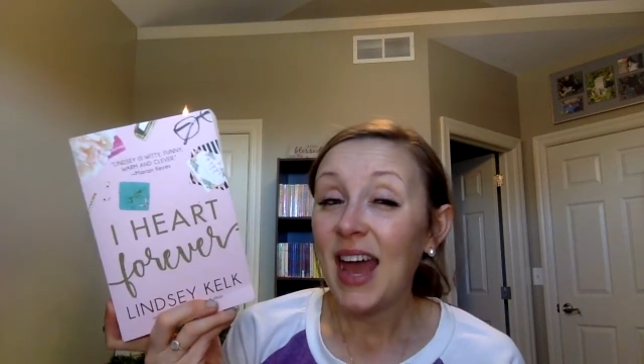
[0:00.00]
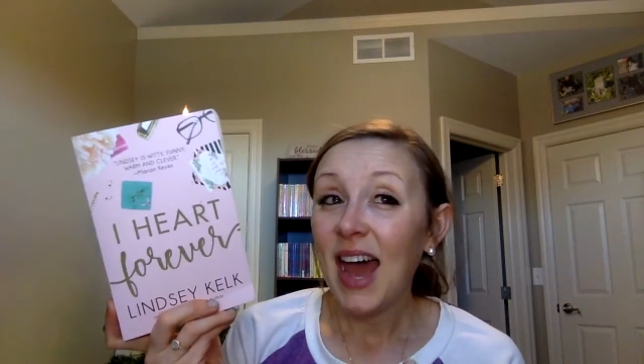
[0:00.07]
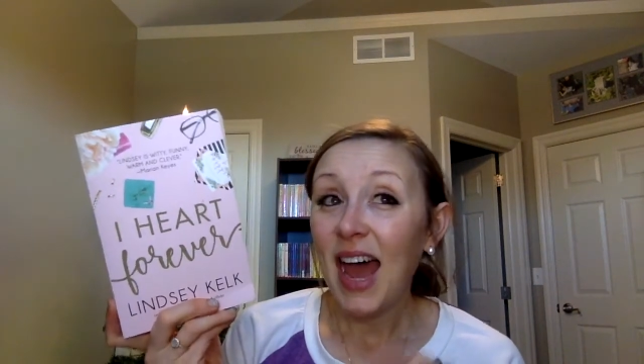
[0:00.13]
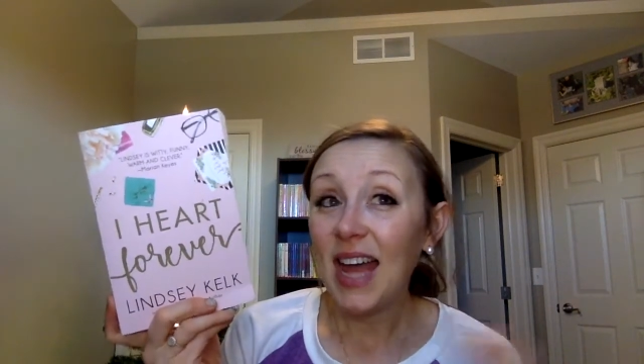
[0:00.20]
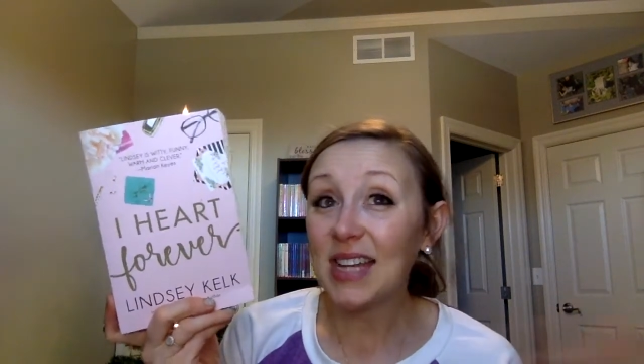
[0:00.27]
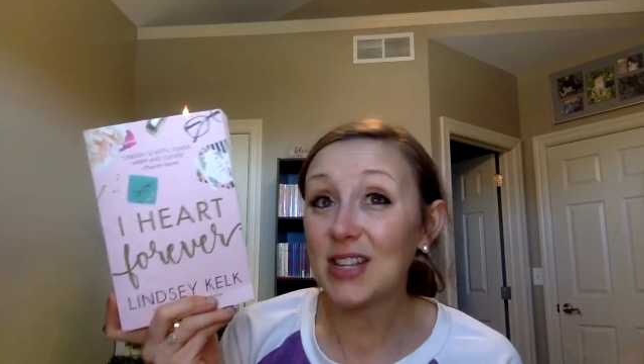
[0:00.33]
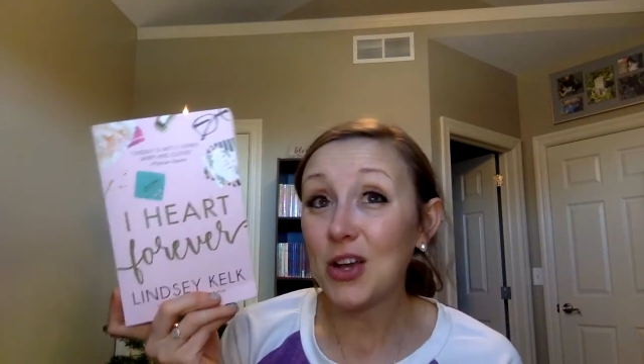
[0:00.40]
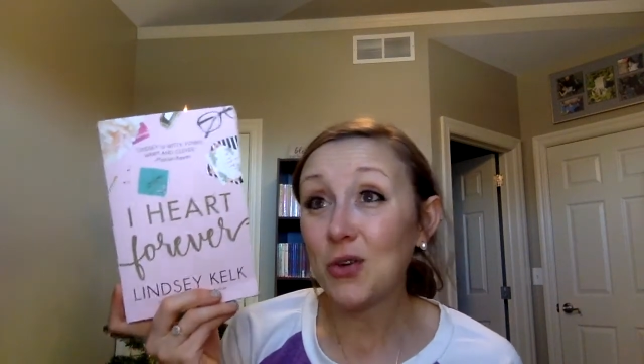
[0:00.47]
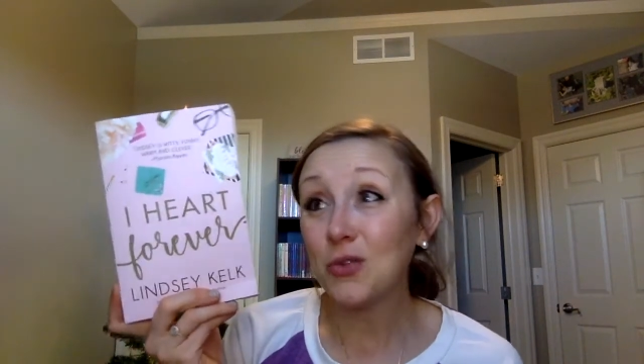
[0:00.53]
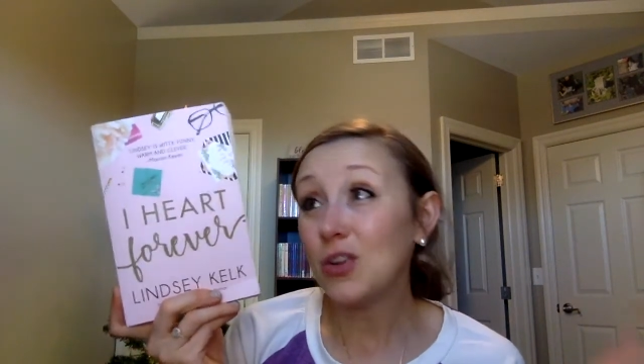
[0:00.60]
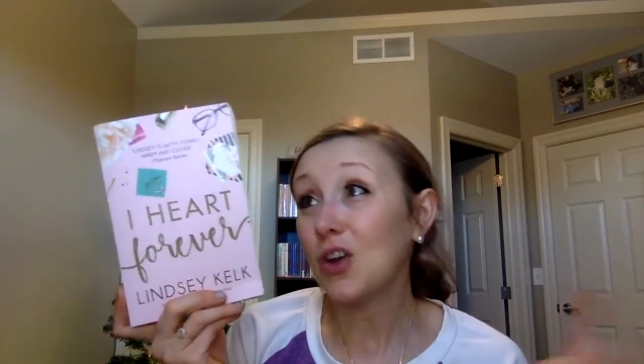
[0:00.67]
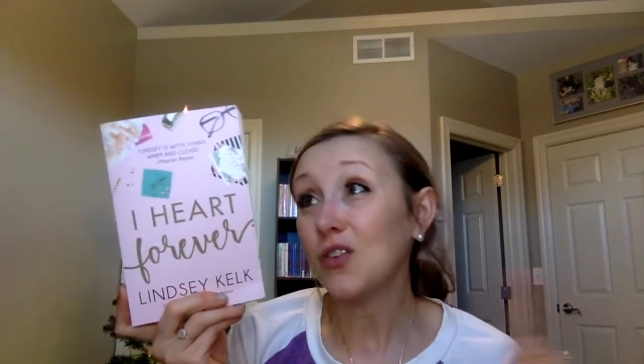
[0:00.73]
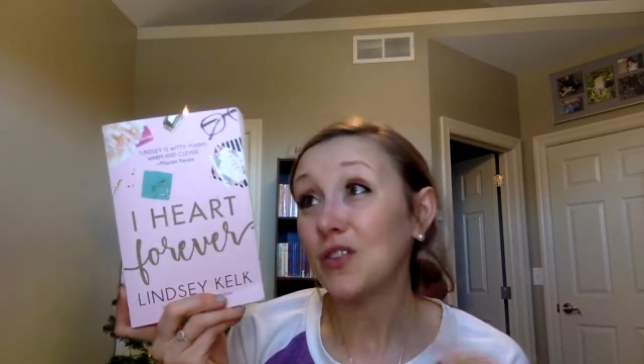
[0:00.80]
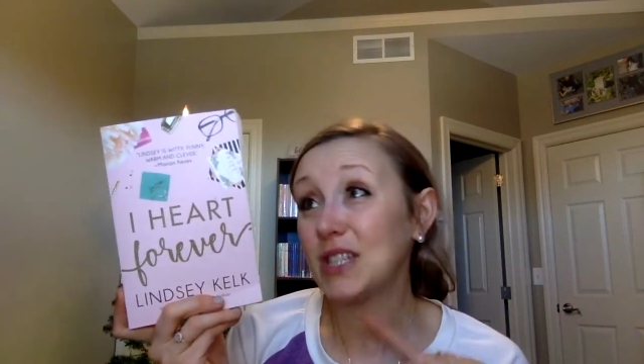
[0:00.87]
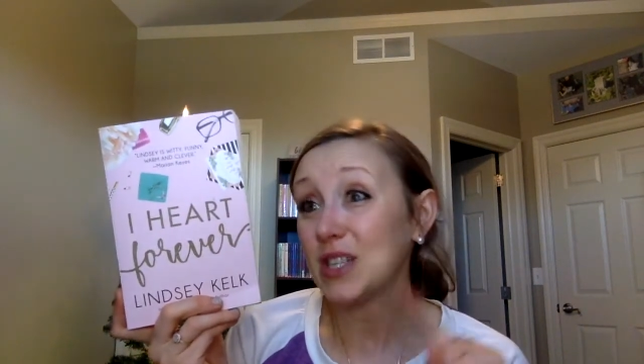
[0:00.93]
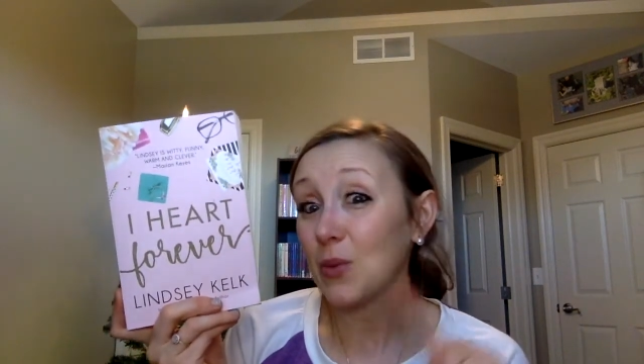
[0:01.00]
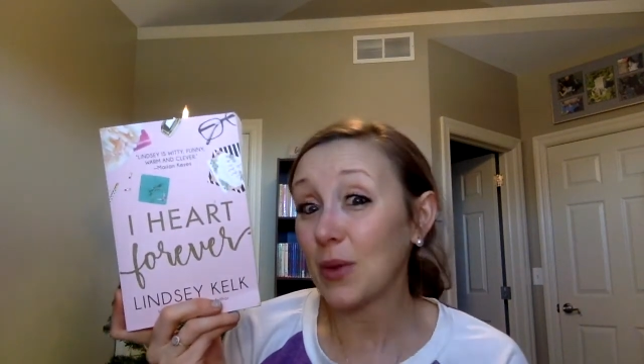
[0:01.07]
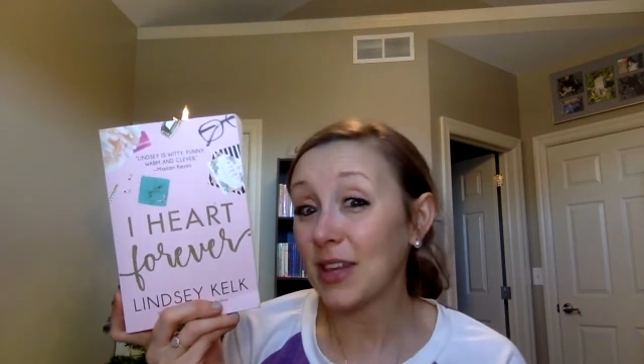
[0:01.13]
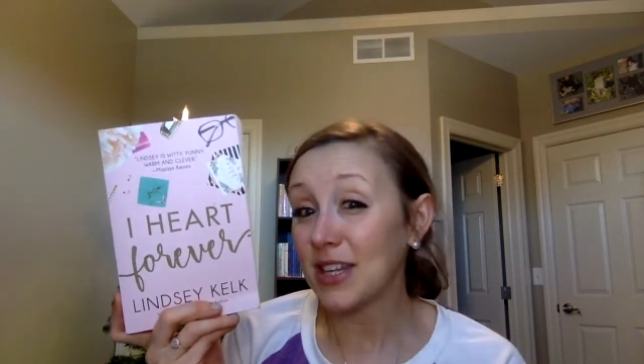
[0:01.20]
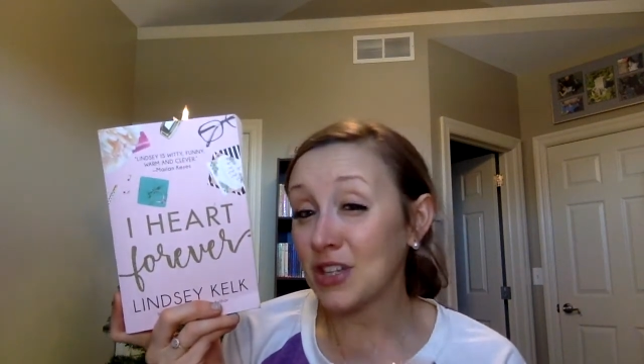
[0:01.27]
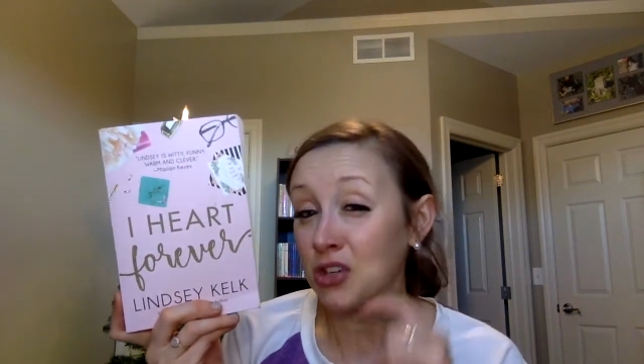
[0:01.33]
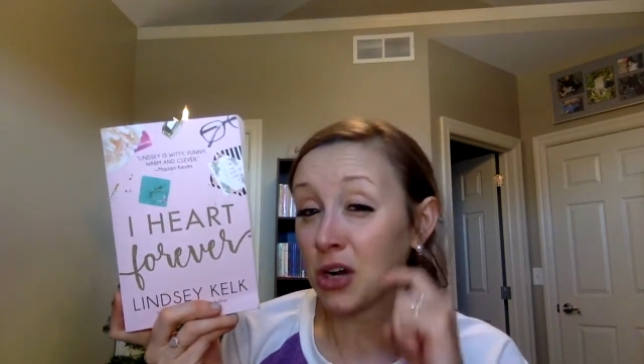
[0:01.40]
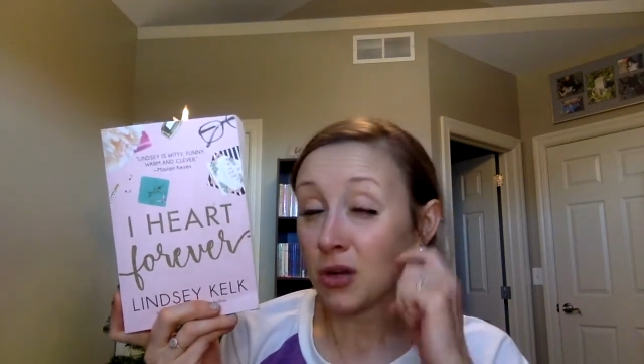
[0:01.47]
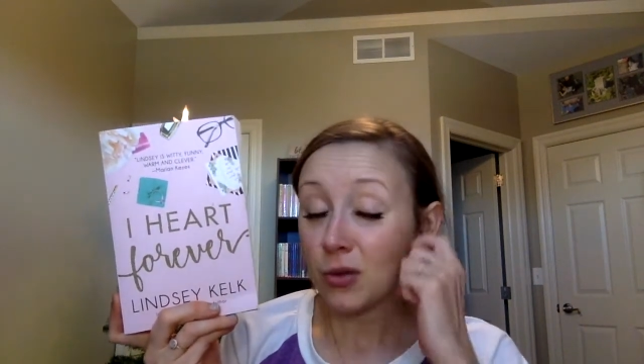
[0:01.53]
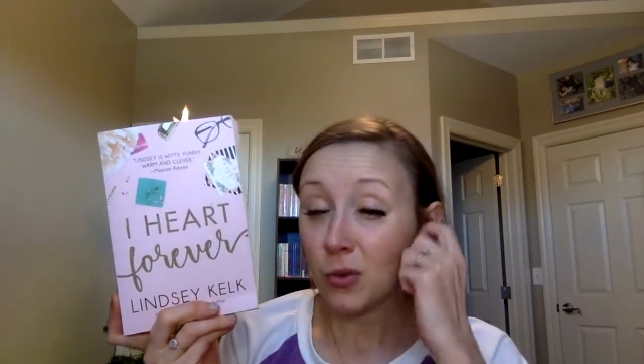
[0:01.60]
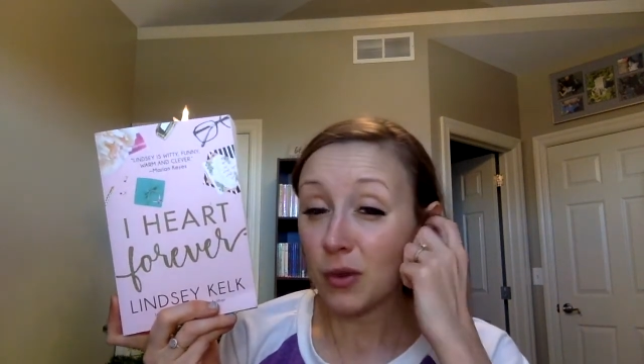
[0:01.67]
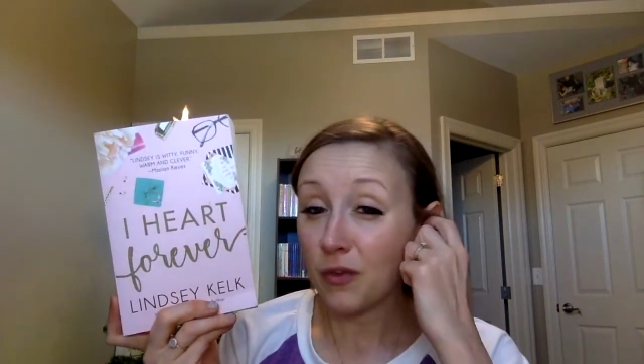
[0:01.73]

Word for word: I don't know if it's the one that struggled